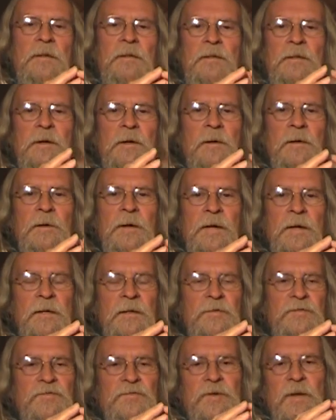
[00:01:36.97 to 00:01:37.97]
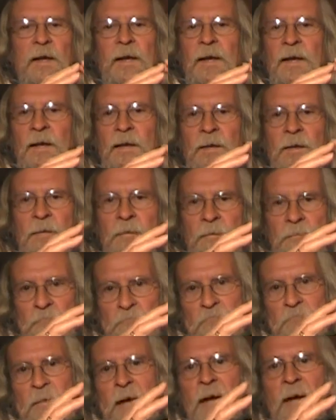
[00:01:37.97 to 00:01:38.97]
there is a
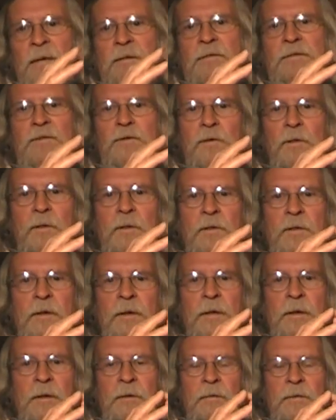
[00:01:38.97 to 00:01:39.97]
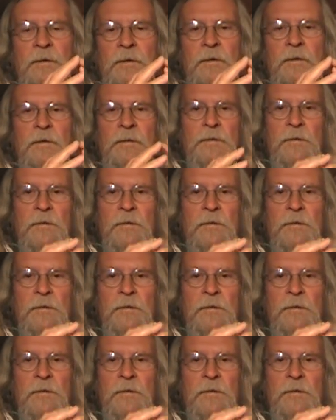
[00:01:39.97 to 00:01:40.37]
mantle area.